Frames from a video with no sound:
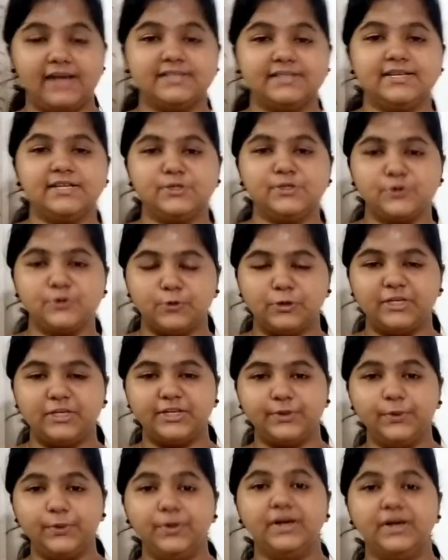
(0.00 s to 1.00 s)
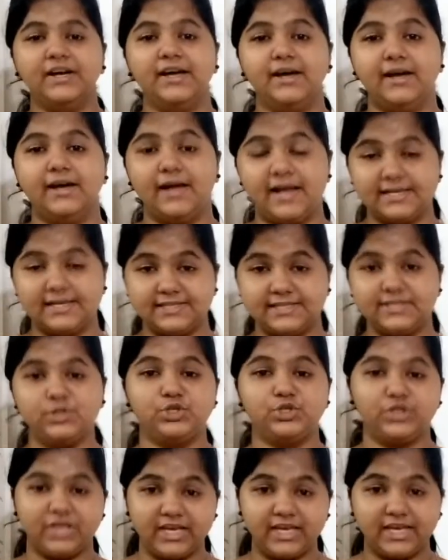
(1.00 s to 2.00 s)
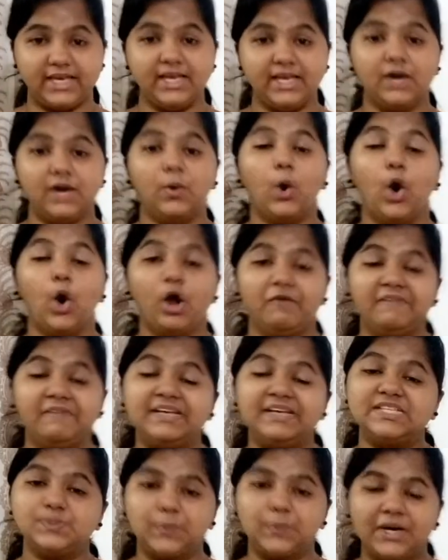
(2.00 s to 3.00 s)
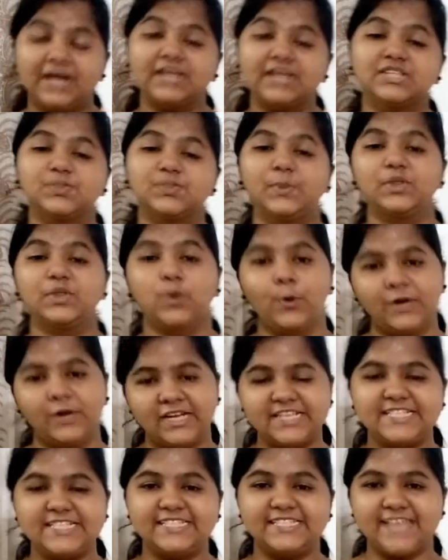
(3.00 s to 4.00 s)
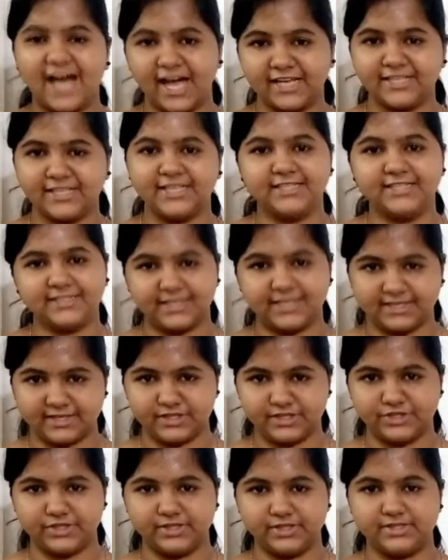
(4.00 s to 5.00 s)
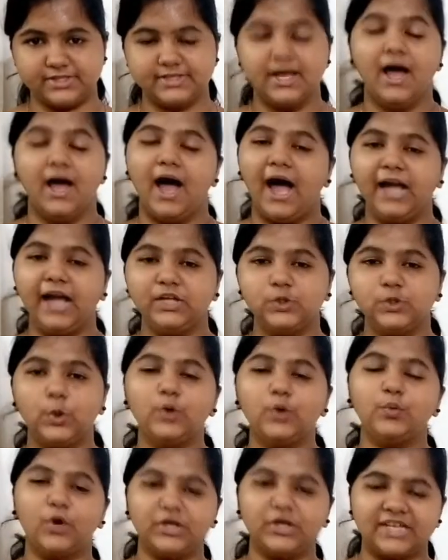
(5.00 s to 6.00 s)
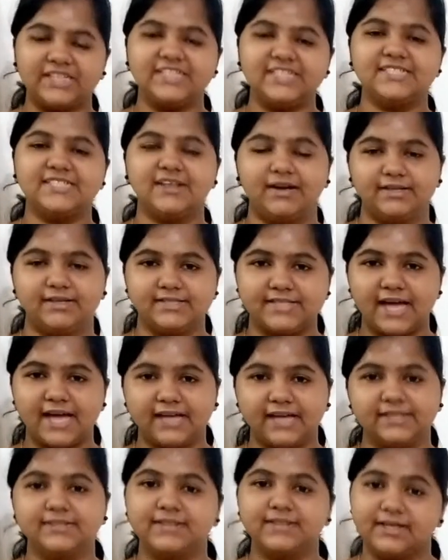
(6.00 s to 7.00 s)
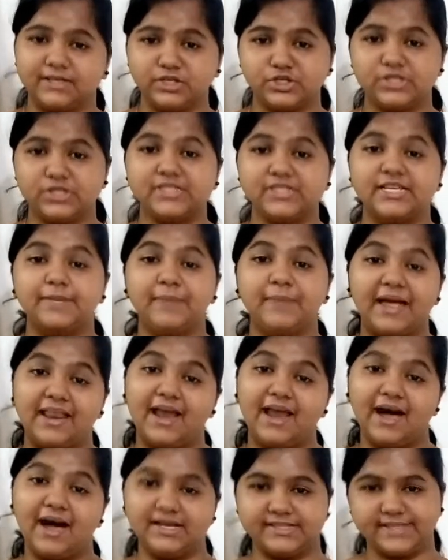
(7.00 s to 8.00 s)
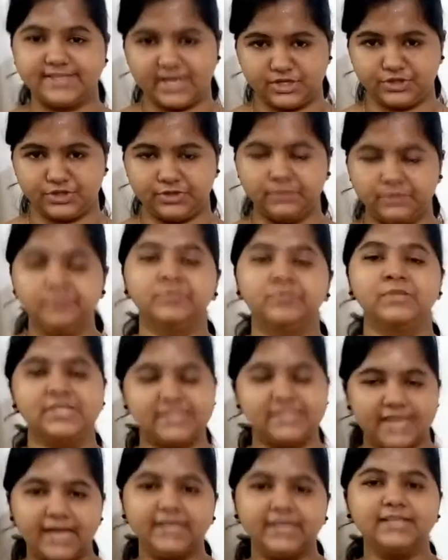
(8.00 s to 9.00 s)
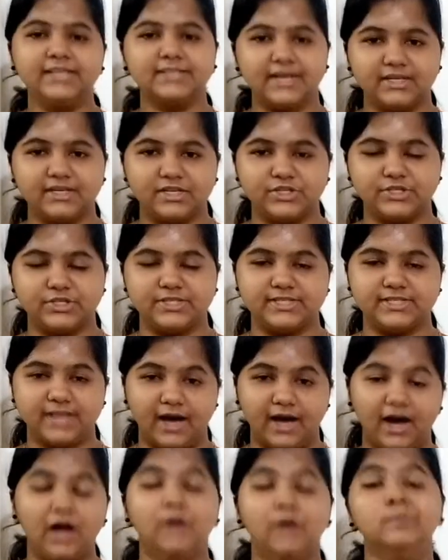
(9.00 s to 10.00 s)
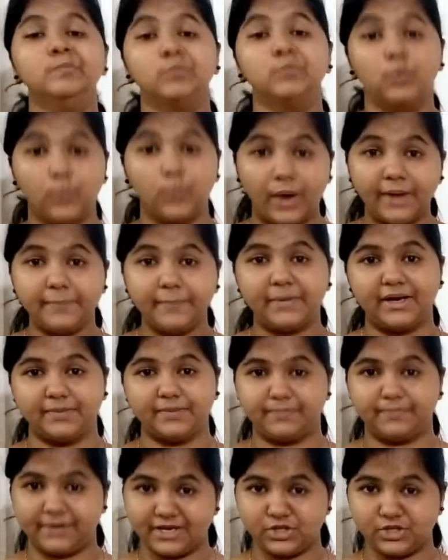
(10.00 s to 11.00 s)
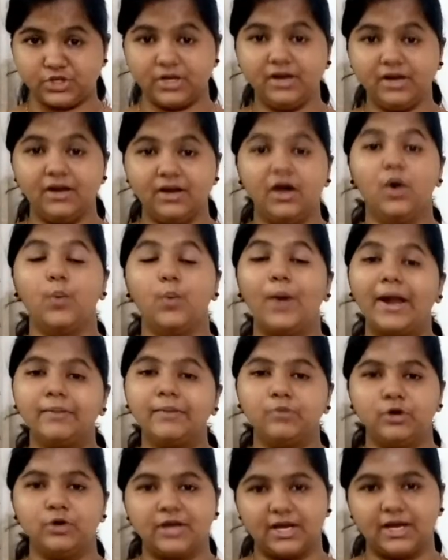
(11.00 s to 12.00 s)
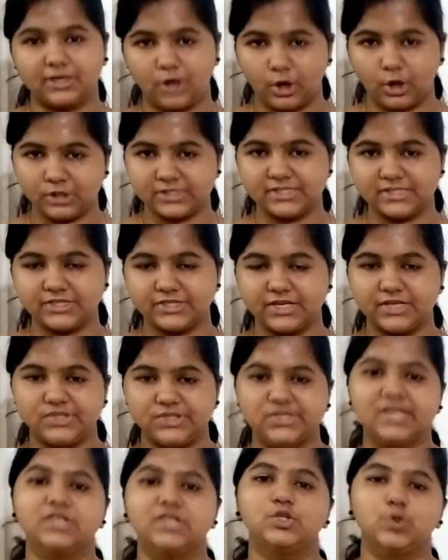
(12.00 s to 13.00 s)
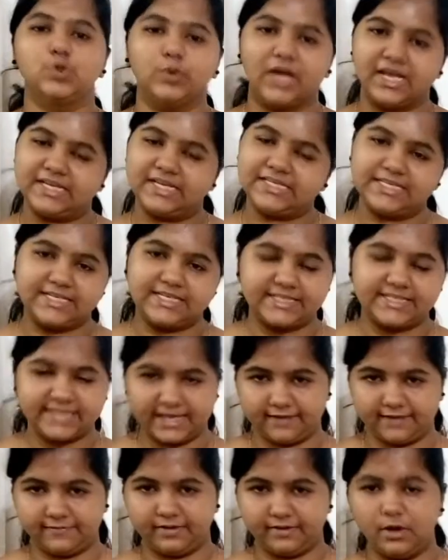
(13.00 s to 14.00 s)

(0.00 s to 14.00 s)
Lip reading: I told you, SHE always works with only standard conditions. I told what are the standard conditions in my last session. Standard conditions are 1 bar pressure, 1 molar concentration and 298 Kelvin.